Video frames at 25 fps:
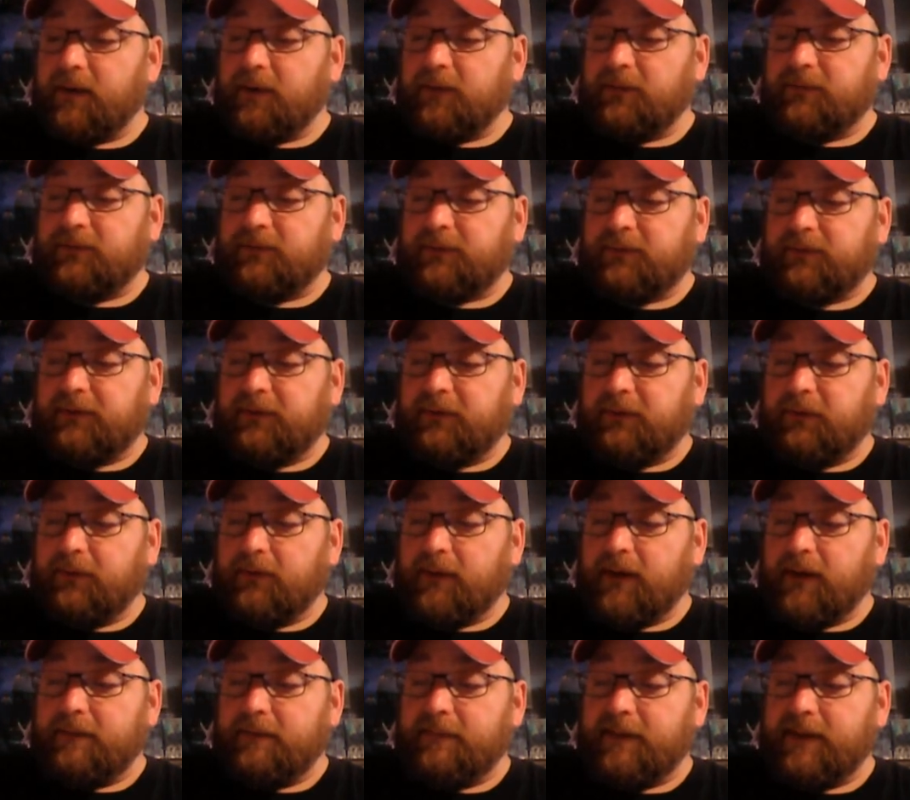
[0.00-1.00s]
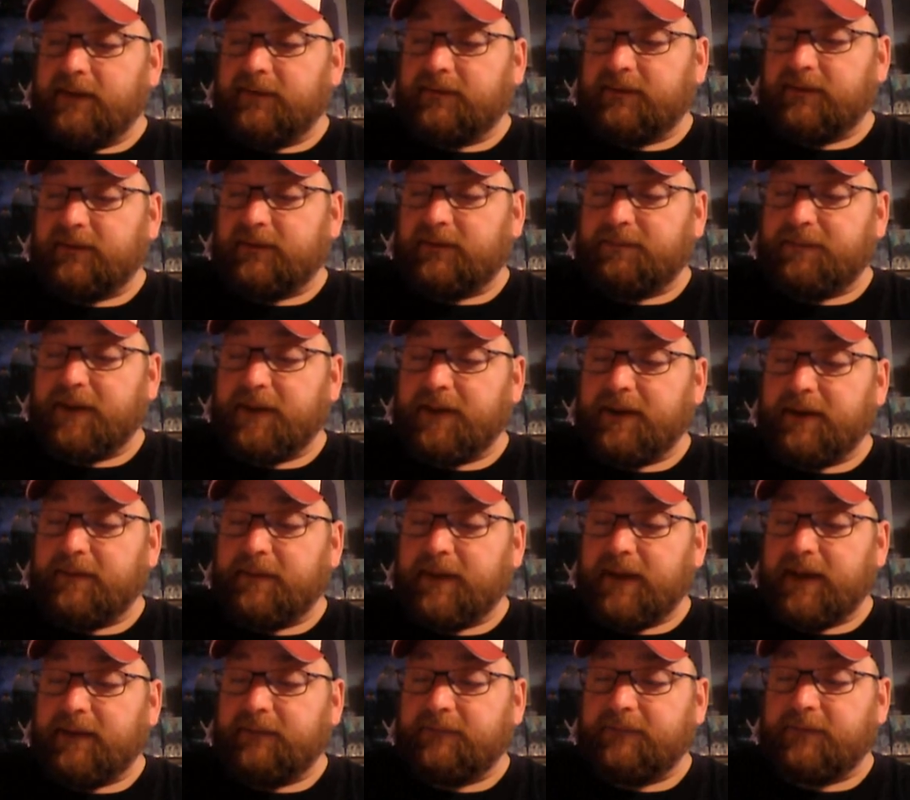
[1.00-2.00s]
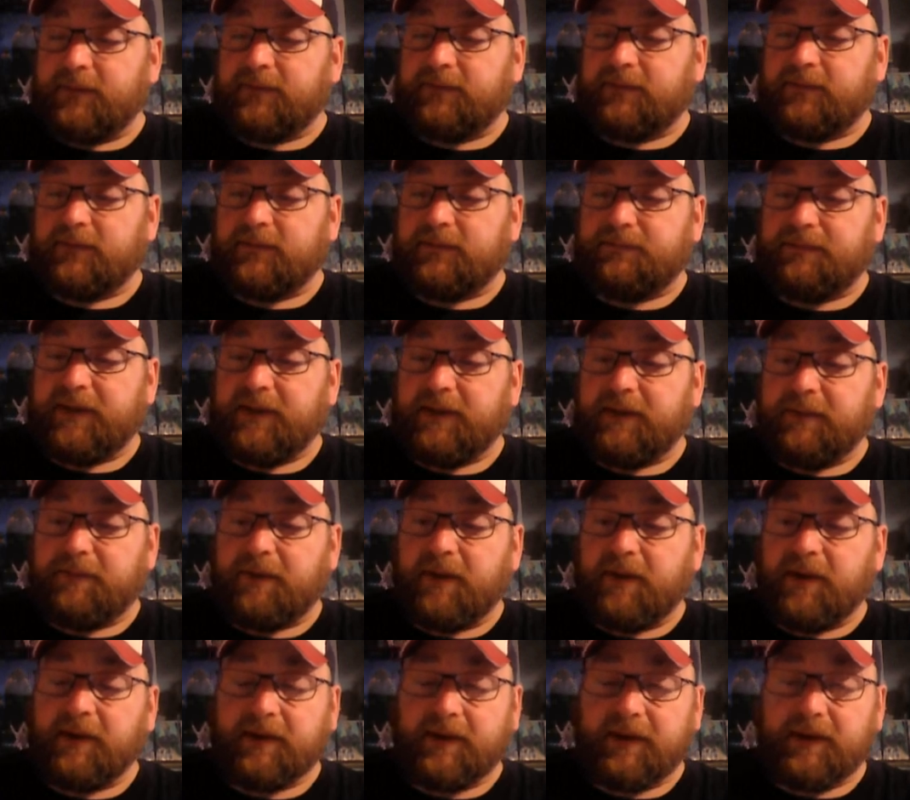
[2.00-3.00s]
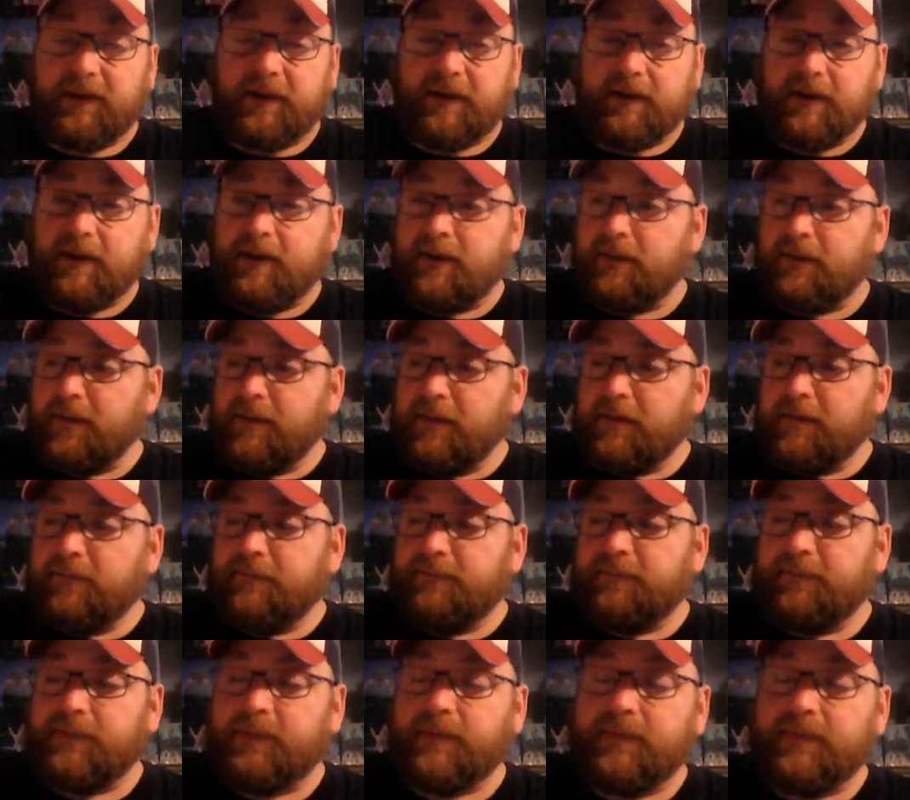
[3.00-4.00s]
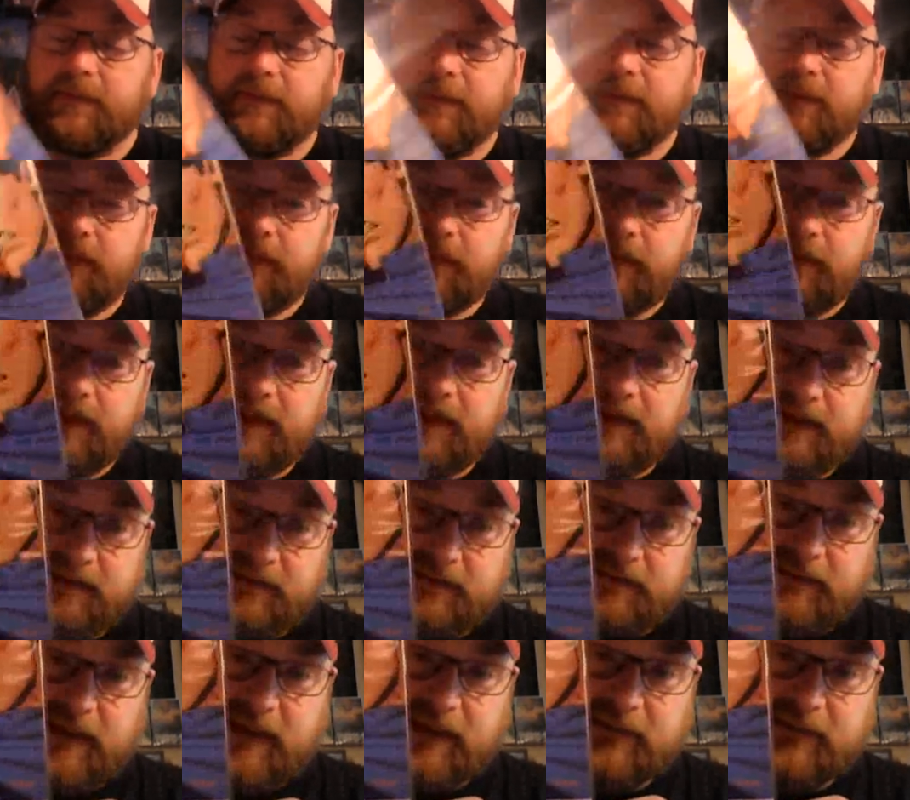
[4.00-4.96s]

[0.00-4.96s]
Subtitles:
goes to Amazing Spider-Man versus Peter Parker. It